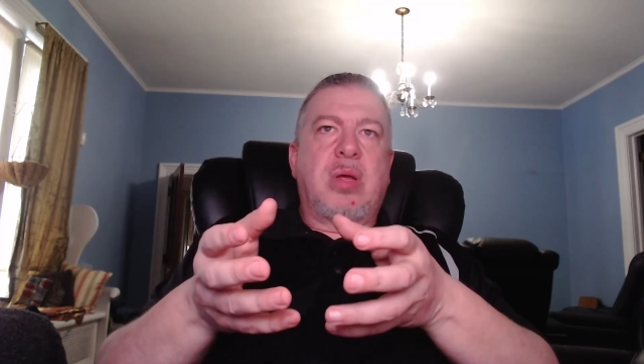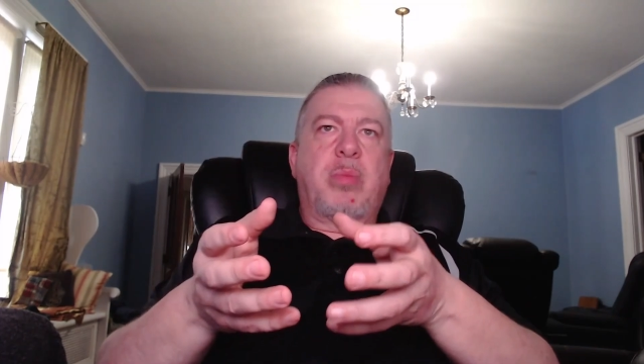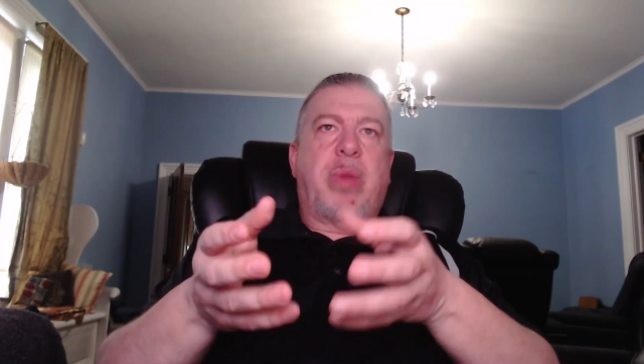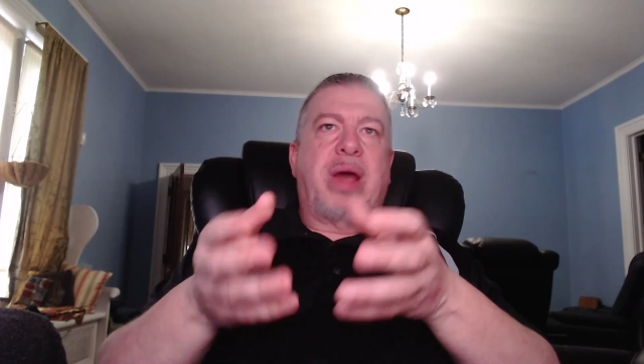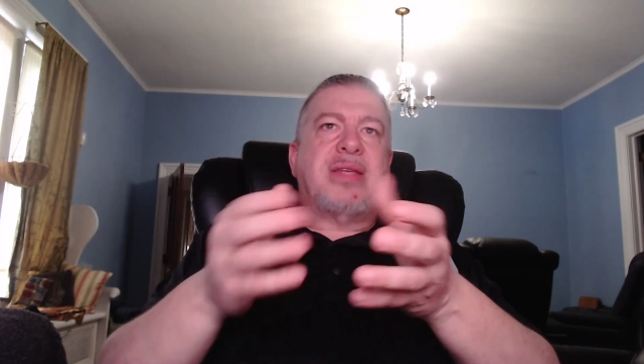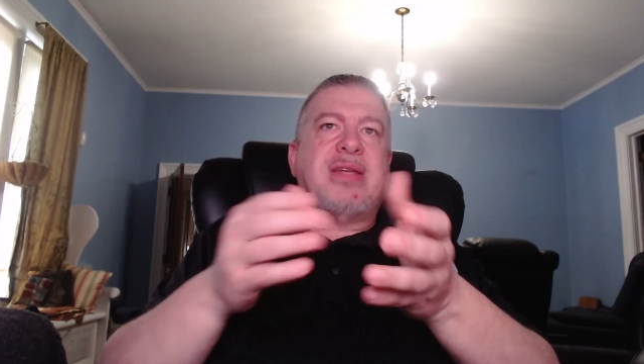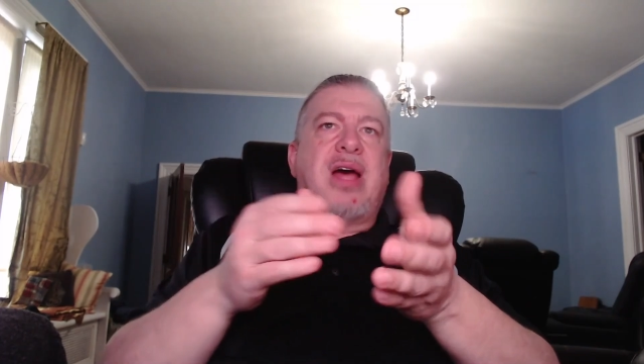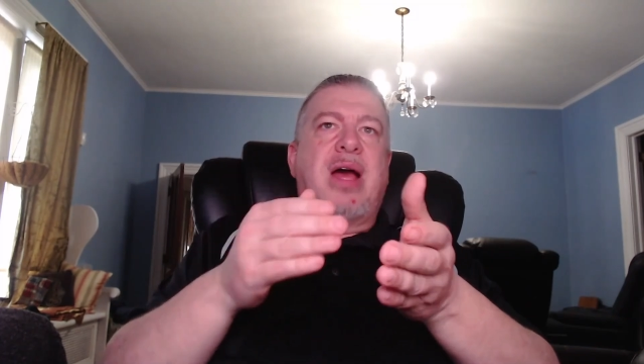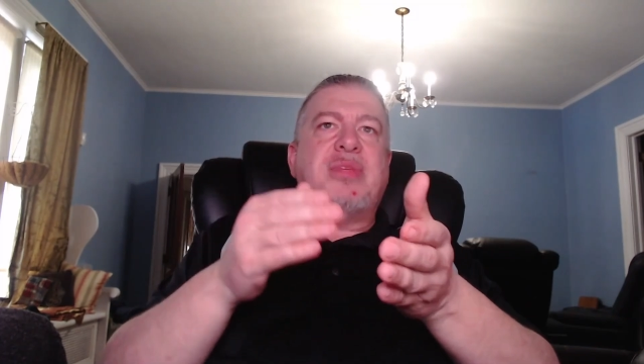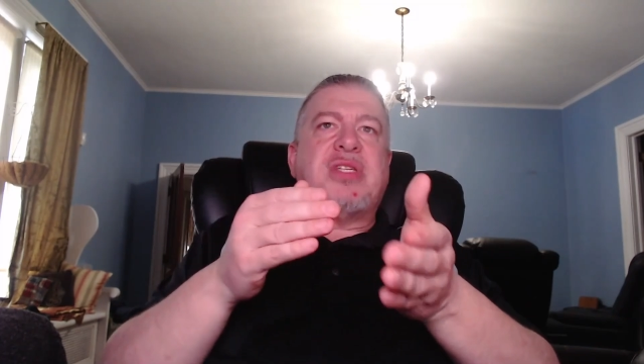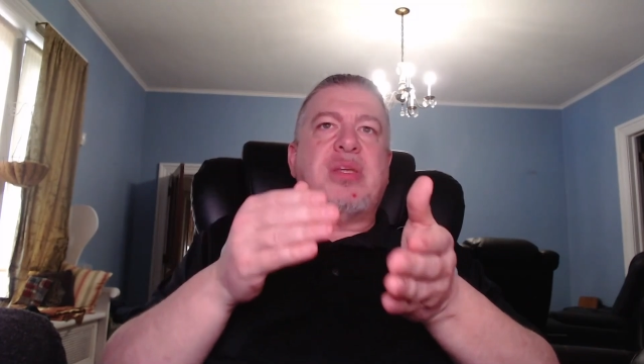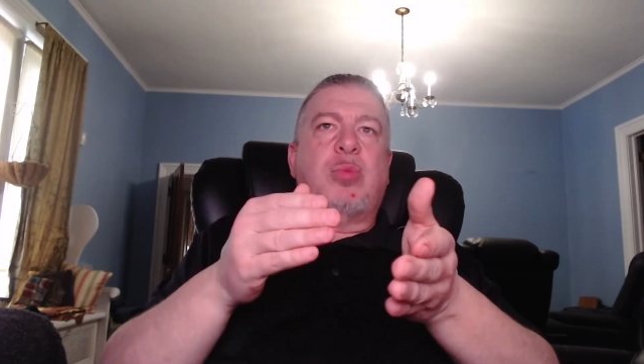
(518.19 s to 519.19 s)
By the
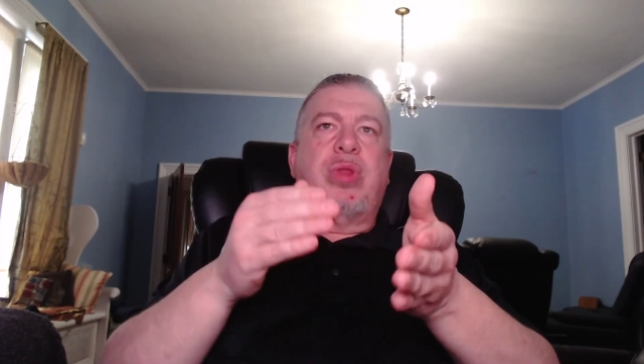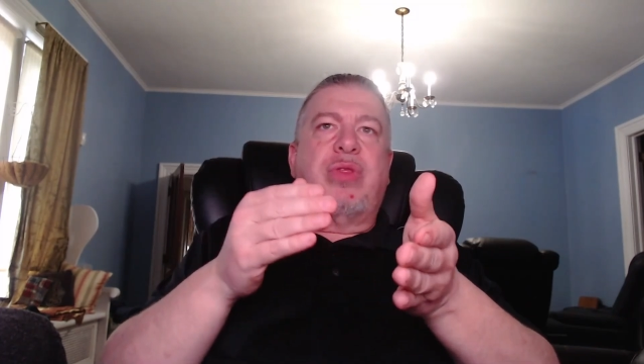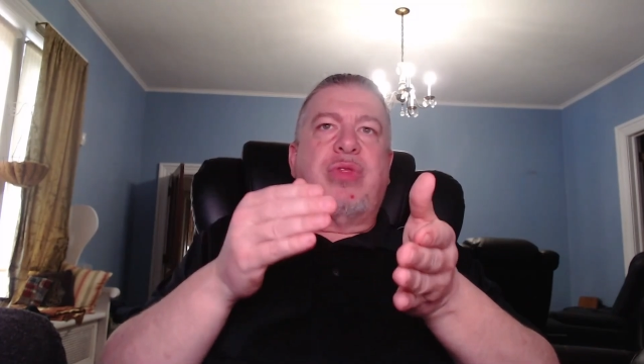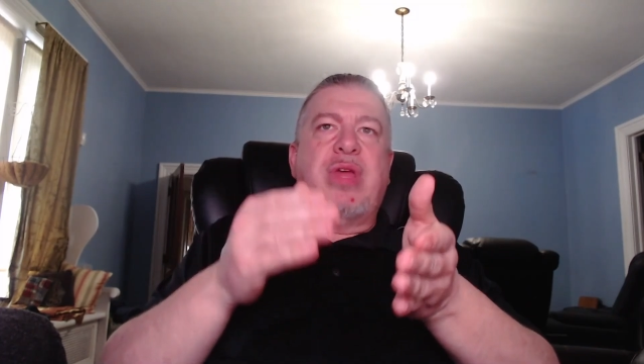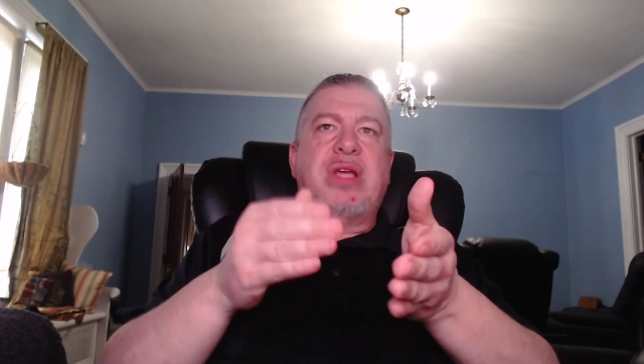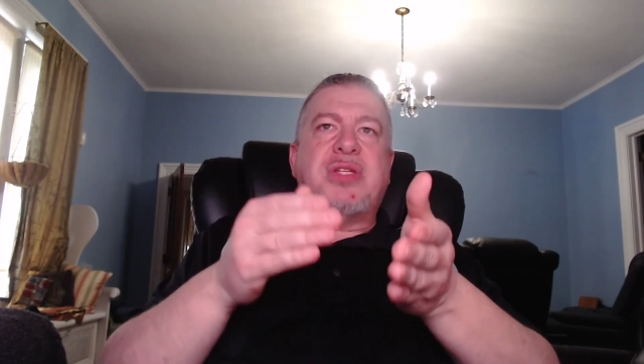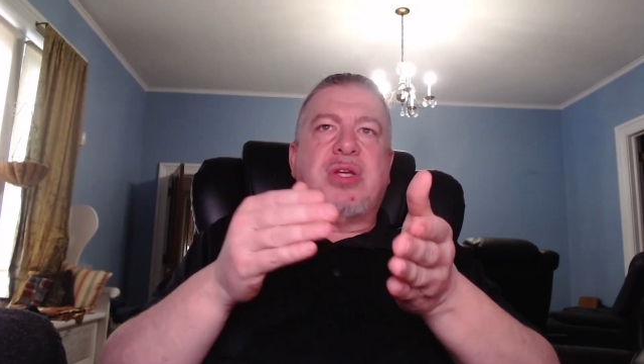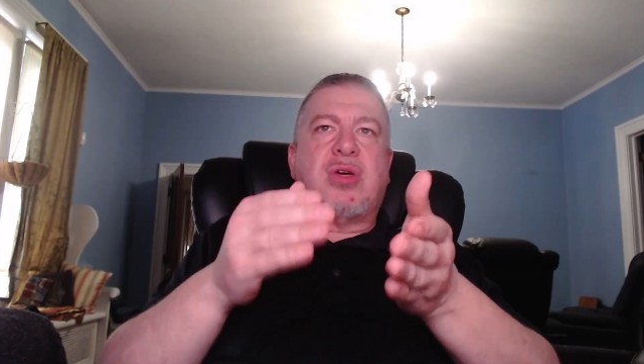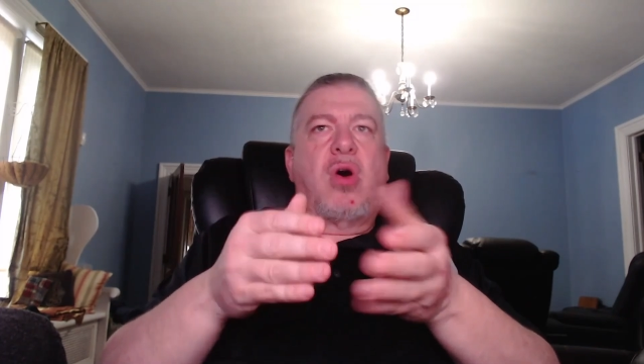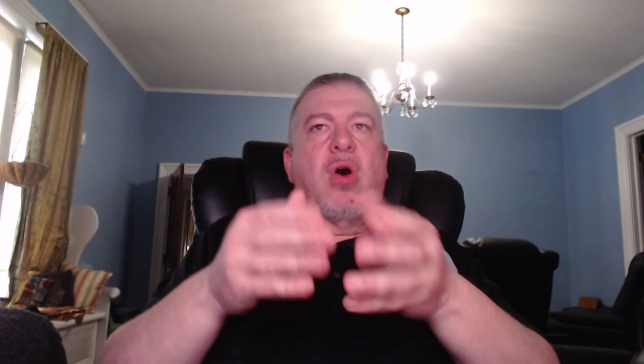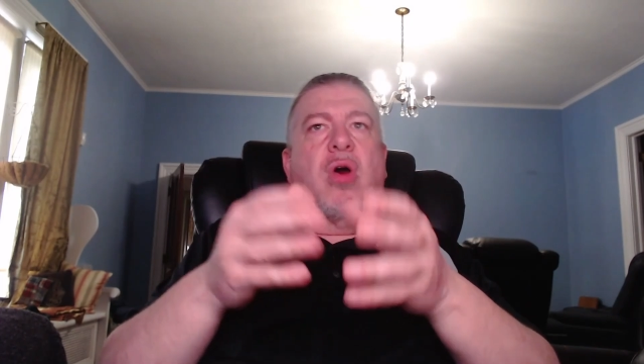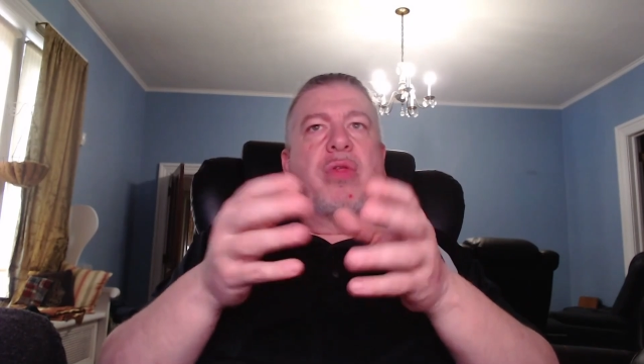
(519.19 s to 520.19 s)
time someone thinks to
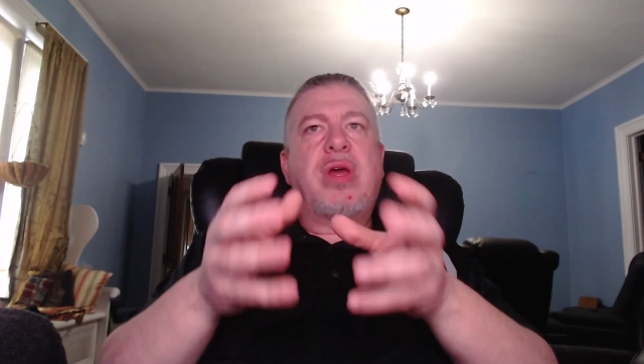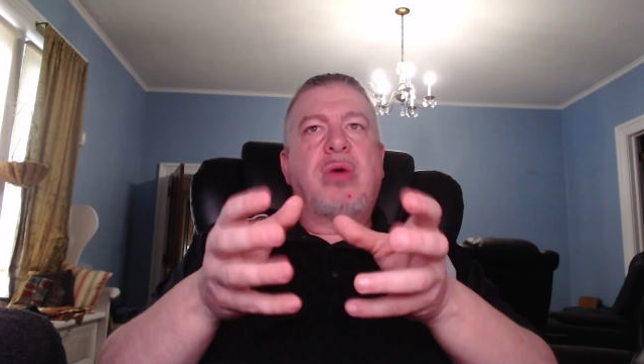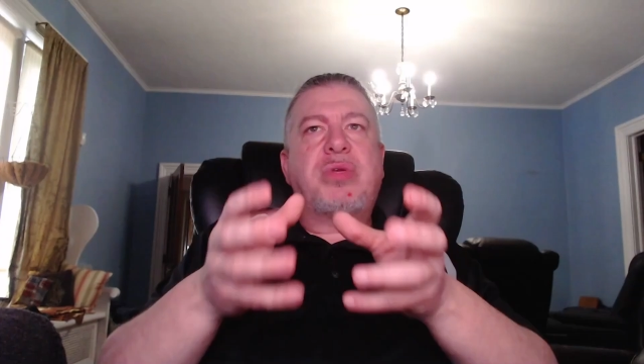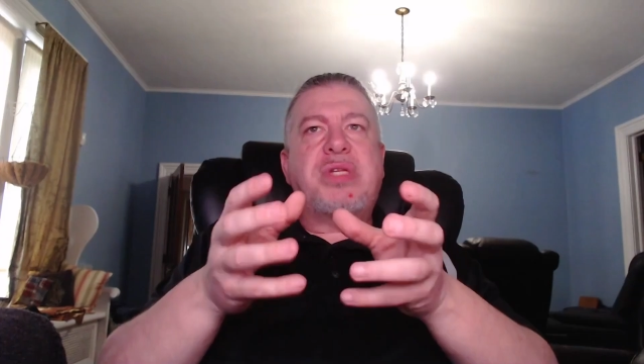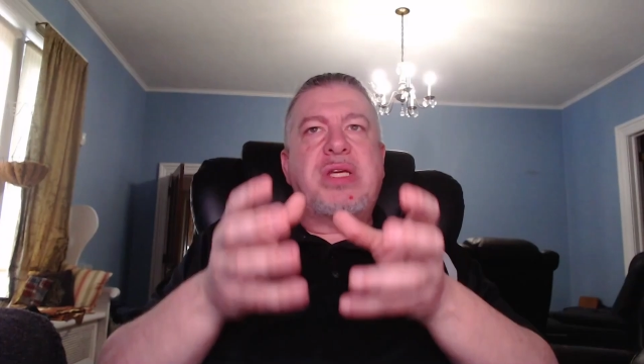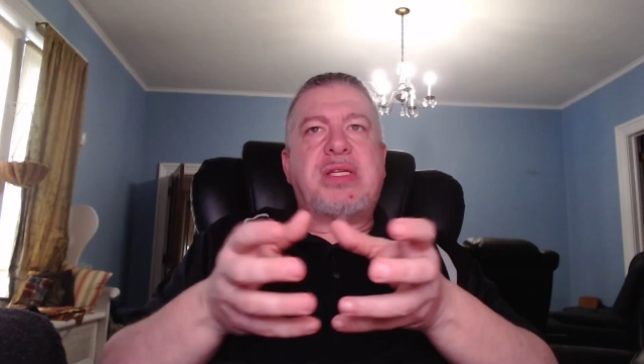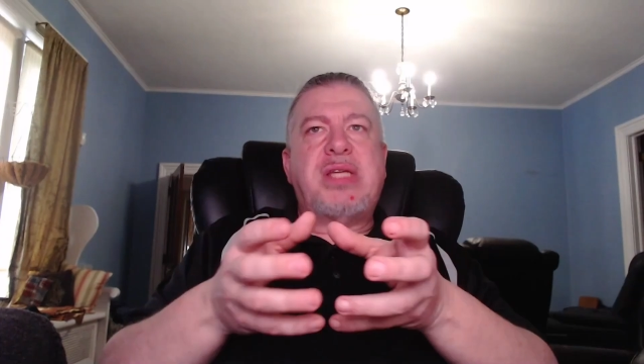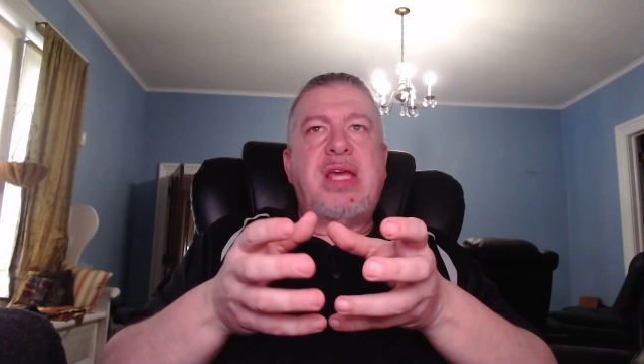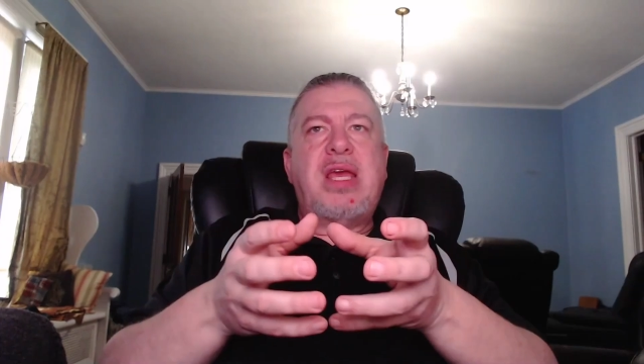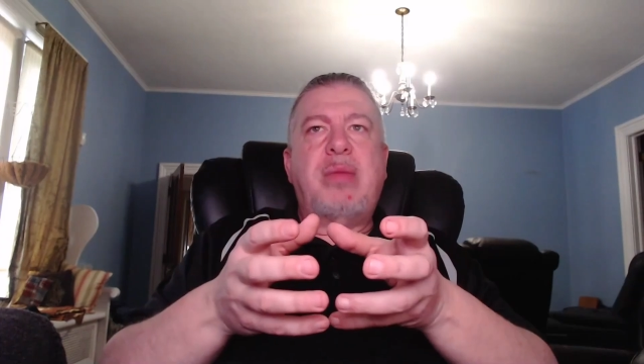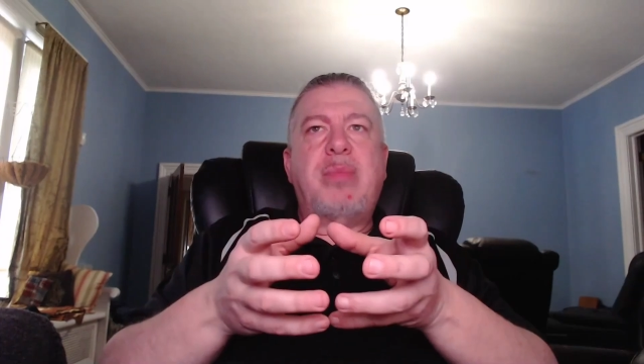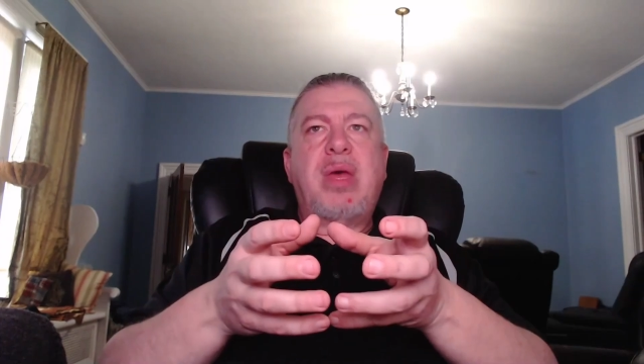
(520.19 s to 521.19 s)
call the OT
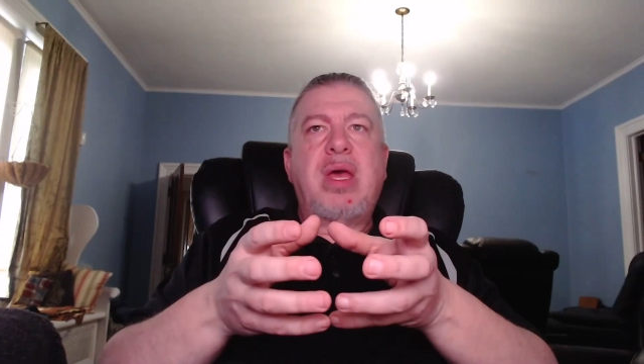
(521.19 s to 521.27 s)
team,